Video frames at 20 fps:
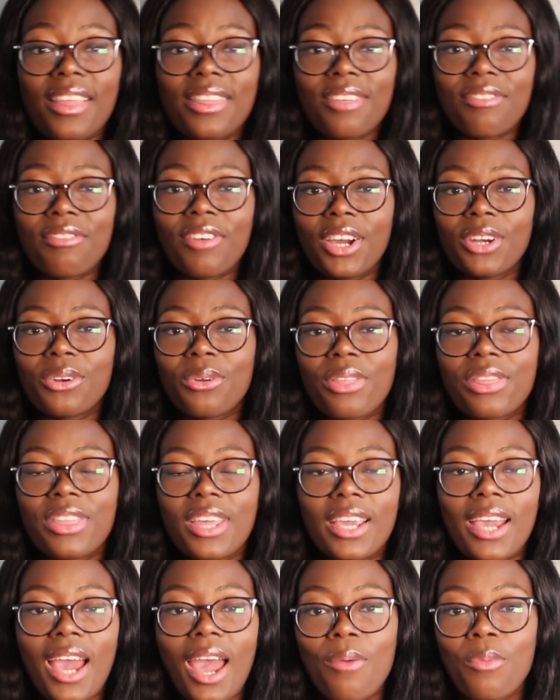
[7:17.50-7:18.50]
The final
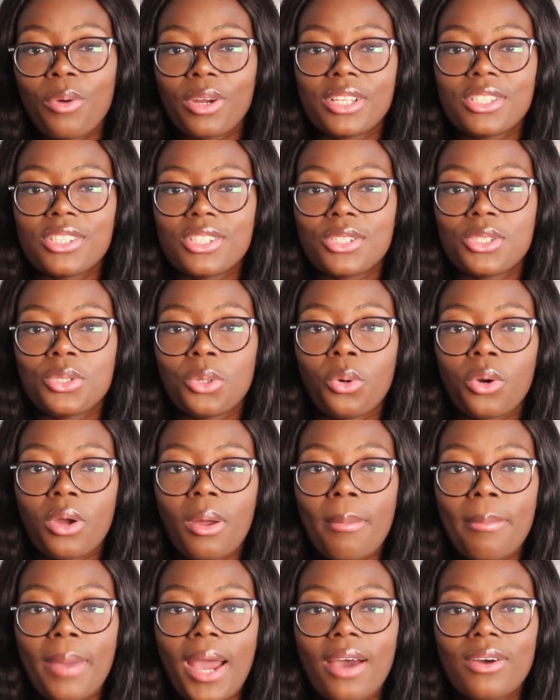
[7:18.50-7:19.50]
thing I wanted to
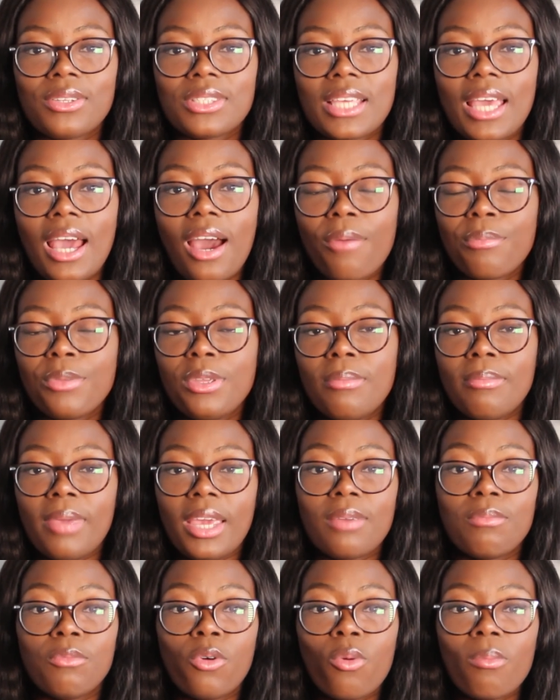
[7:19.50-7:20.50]
talk about to help you
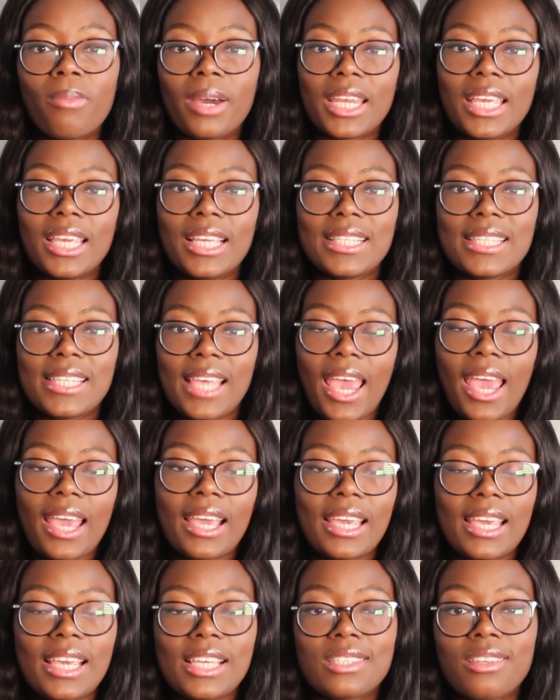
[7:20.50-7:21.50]
make more money in
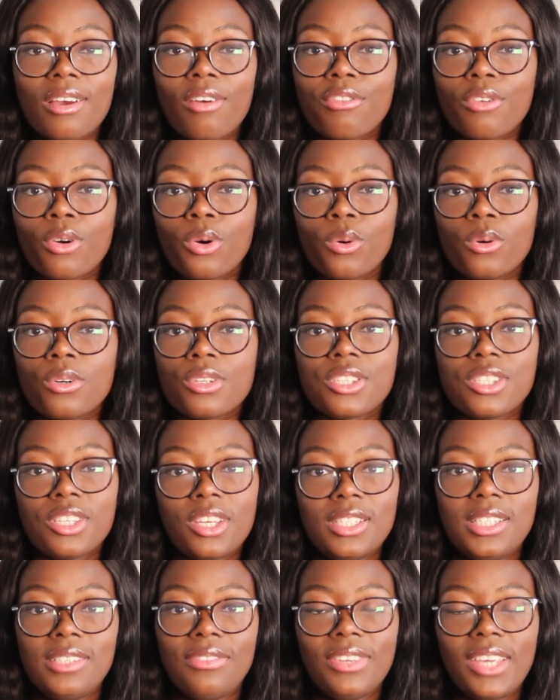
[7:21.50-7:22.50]
tech is of course
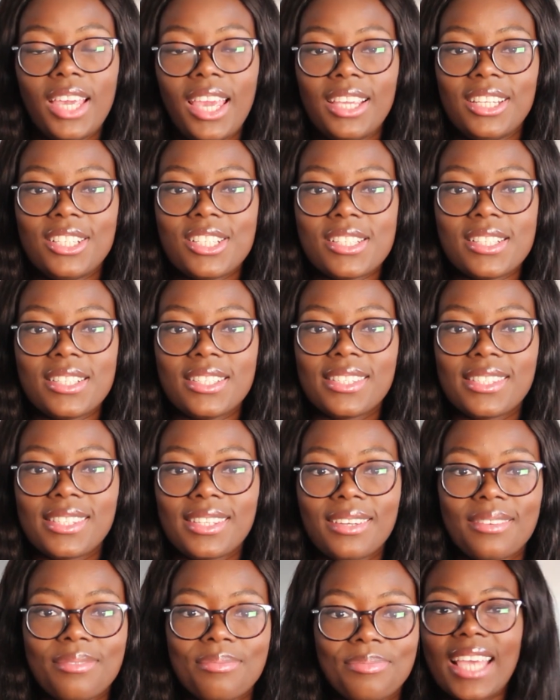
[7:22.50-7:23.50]
certifications.
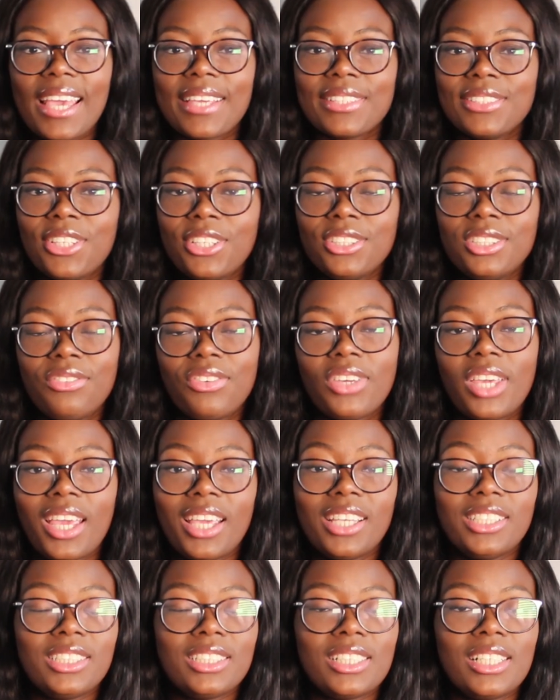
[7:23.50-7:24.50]
Tech
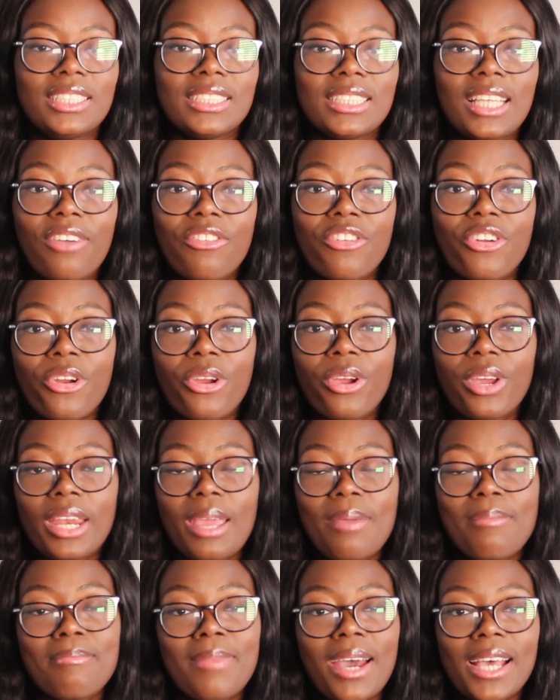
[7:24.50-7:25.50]
certifications have
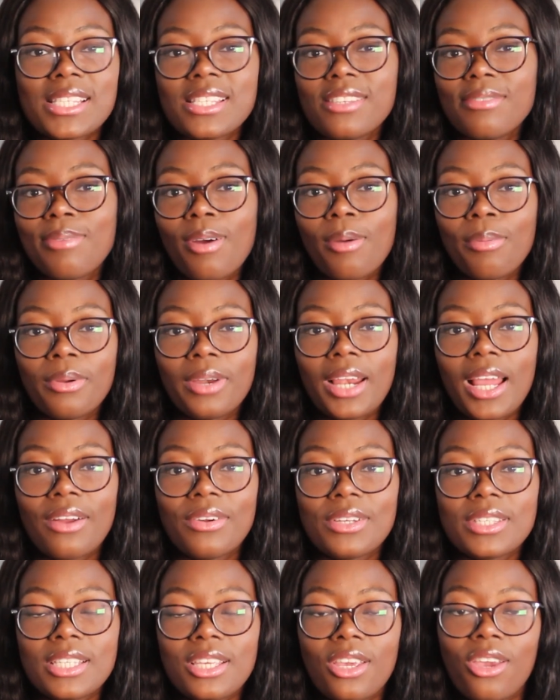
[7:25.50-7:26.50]
grown in massive
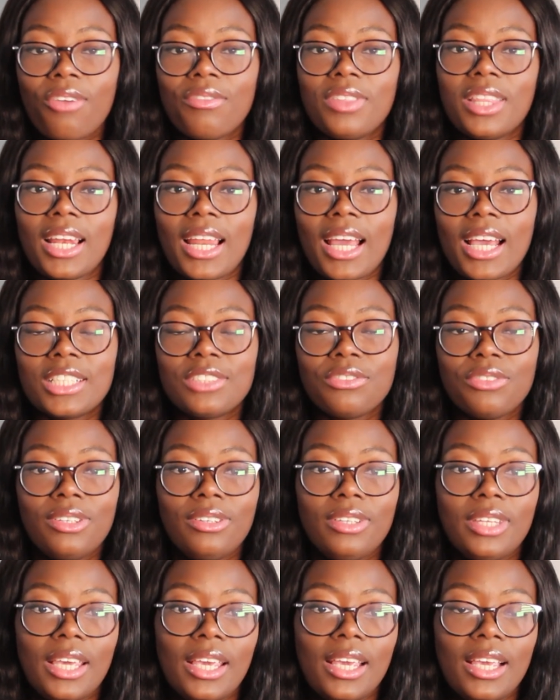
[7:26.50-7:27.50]
popularity over the last
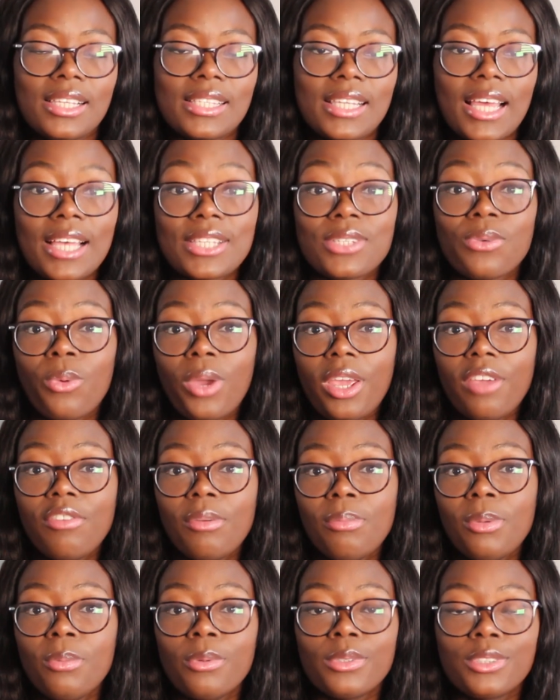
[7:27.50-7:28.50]
few years as a way
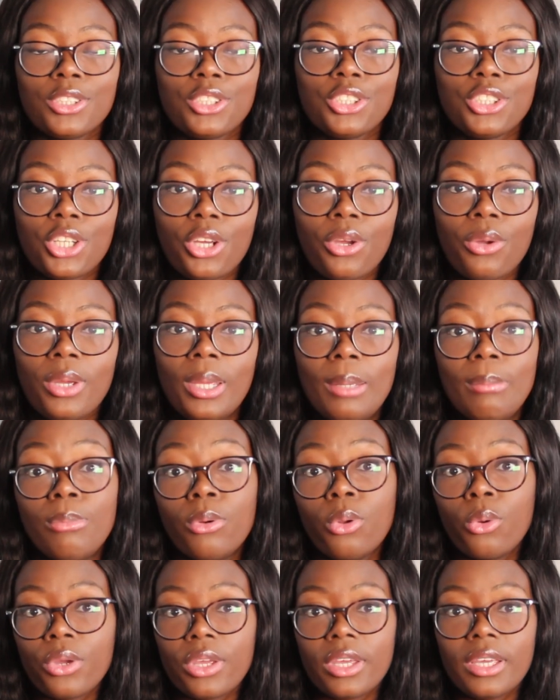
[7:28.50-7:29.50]
for people to show
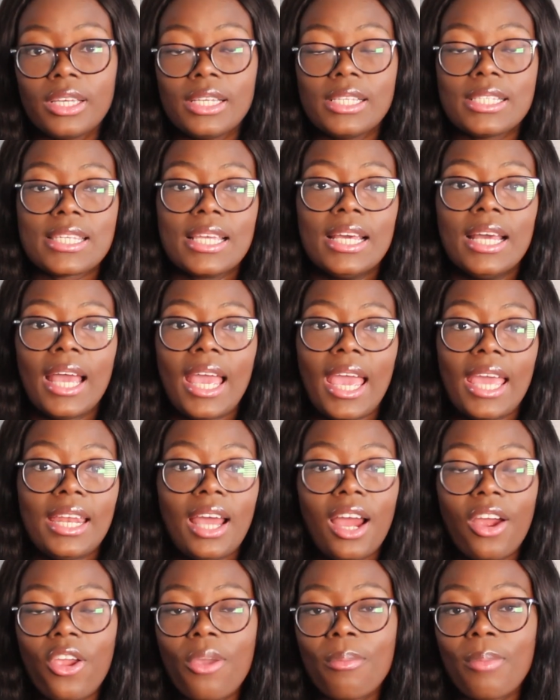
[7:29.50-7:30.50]
employers and
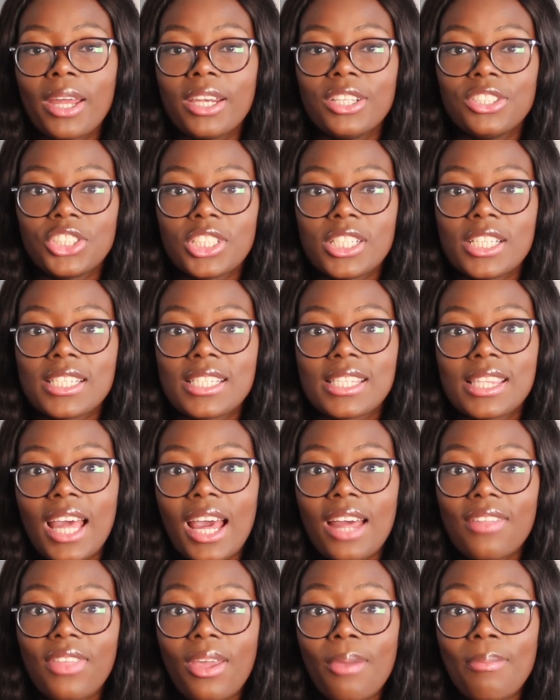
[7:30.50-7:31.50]
hiring managers
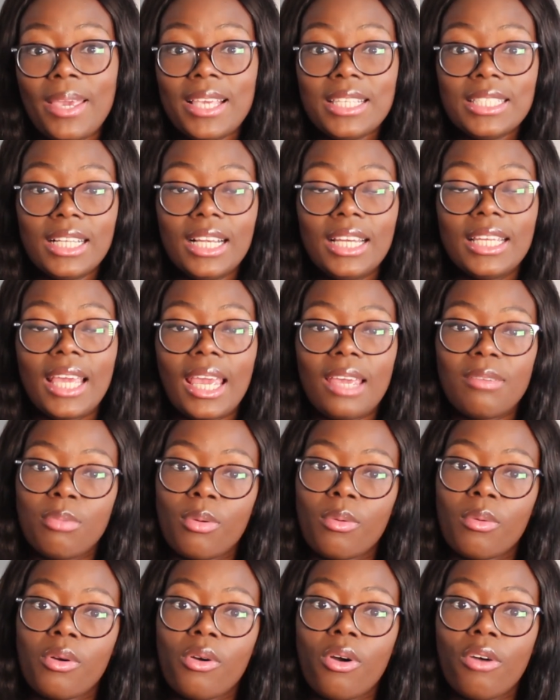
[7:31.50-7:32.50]
that they're basically
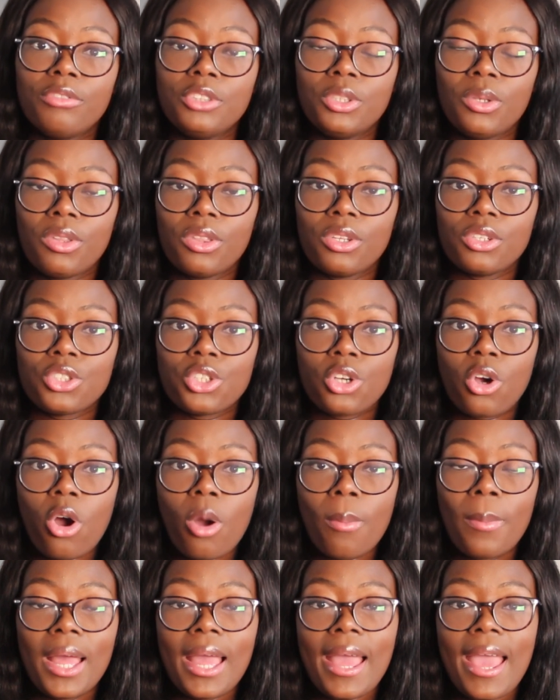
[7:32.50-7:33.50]
capable of doing the
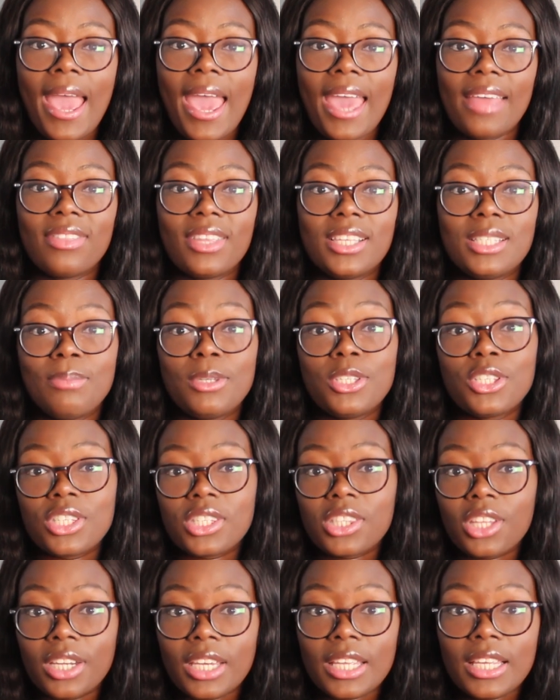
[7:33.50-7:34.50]
job. And there's been
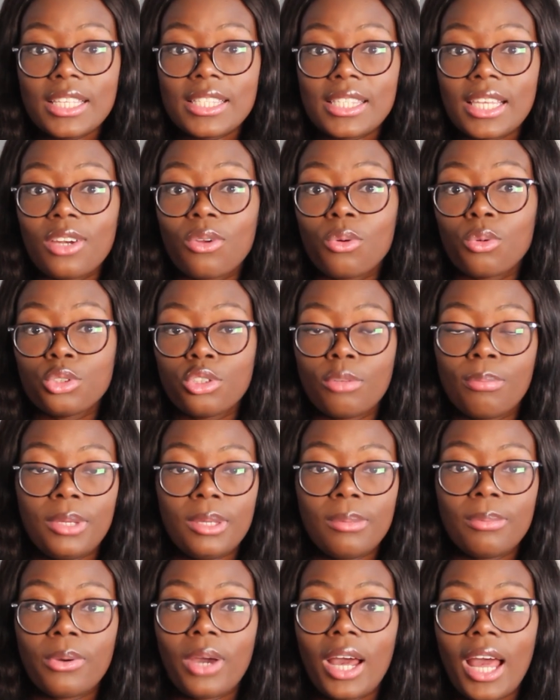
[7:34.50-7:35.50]
studies, and also
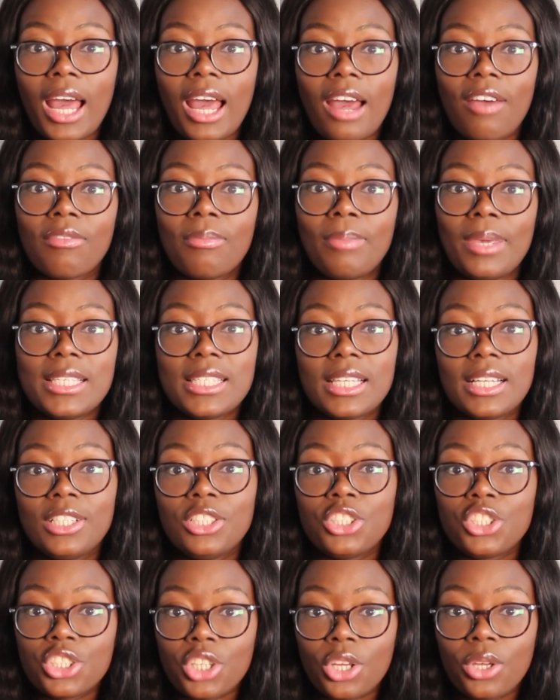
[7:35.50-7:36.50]
people have
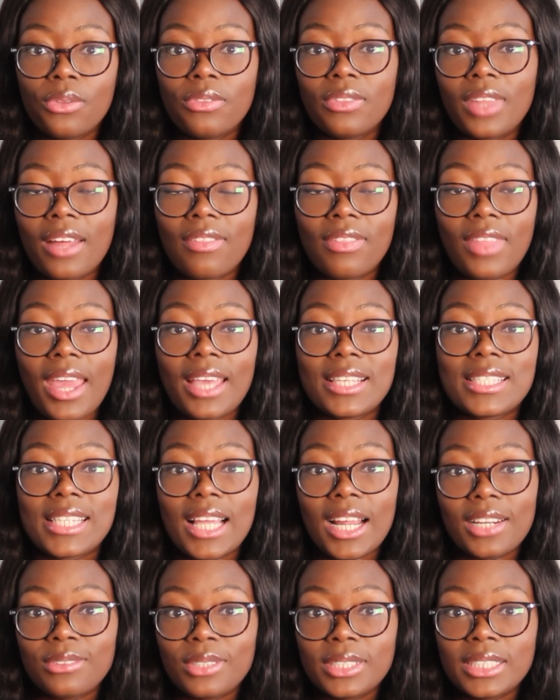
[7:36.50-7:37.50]
basically shown that their
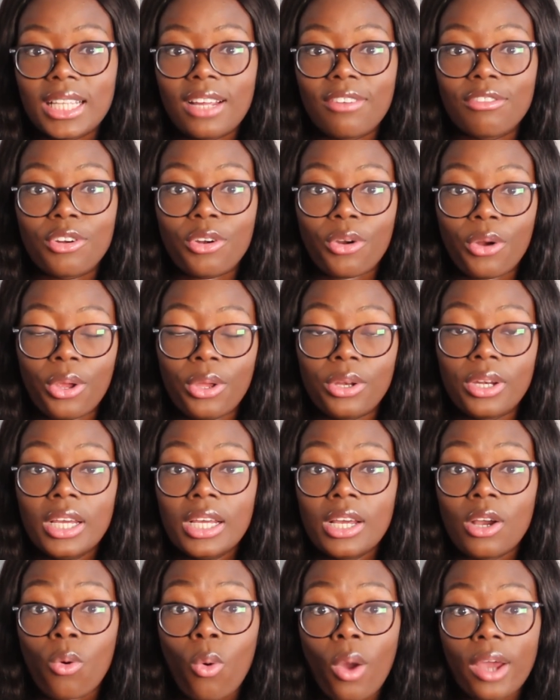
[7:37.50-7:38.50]
salaries have grown
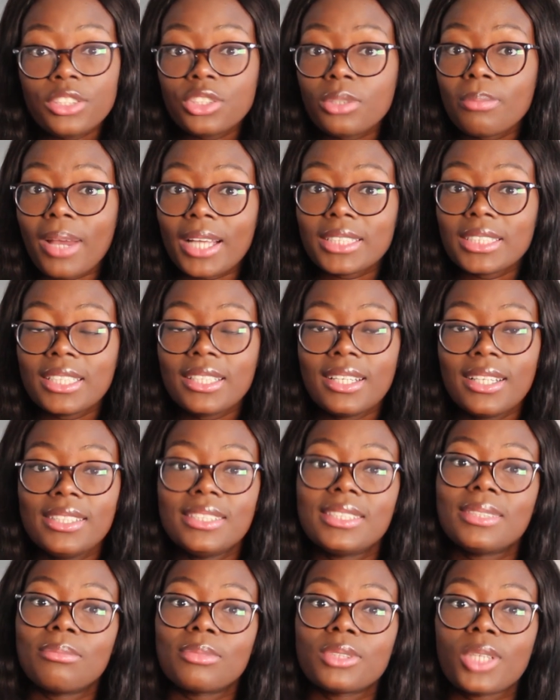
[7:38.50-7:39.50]
quite dramatically
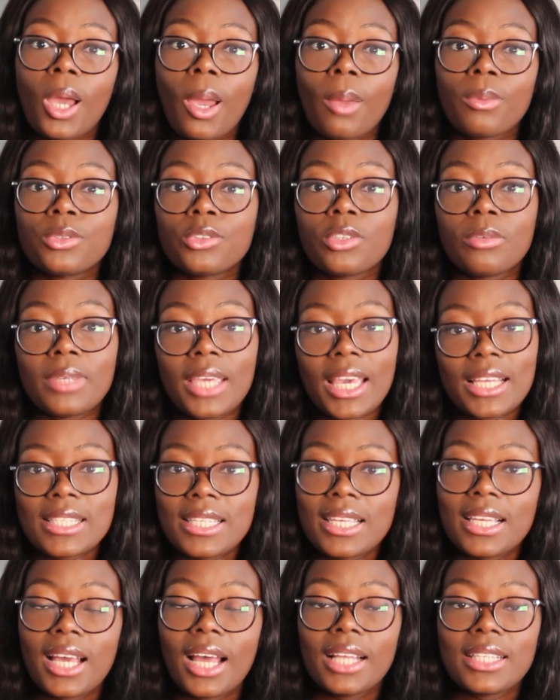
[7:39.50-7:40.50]
sometimes from
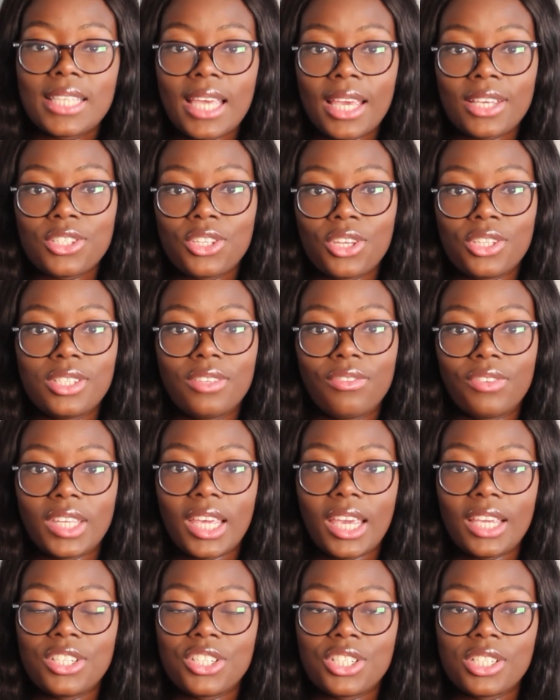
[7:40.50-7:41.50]
getting tech
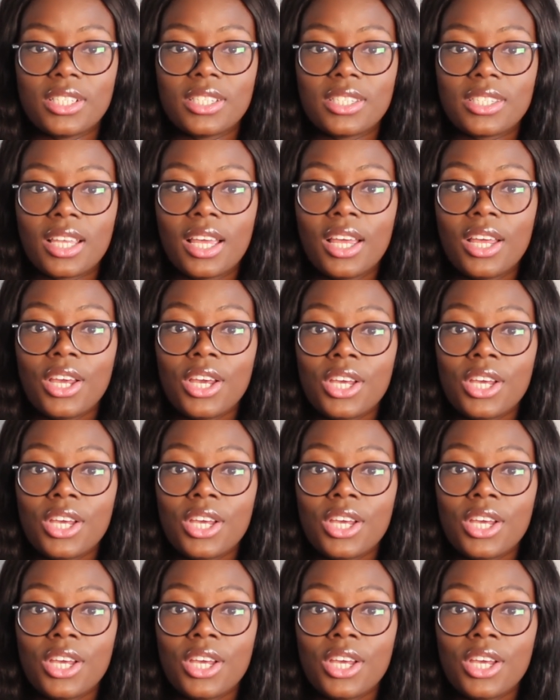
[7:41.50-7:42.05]
certifications.